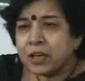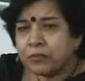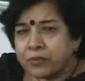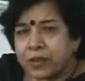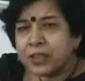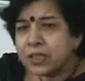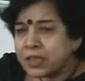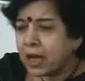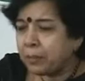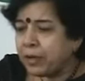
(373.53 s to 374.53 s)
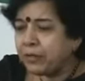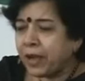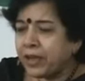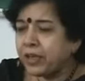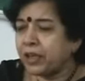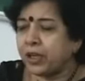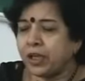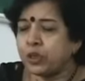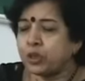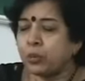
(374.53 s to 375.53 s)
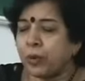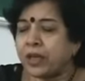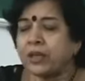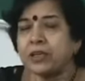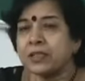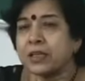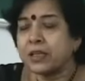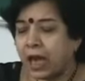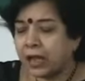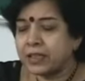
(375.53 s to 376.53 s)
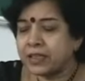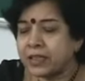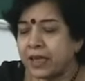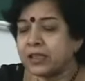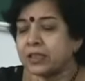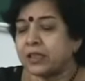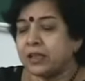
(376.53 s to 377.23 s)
further subdivided into various other sects.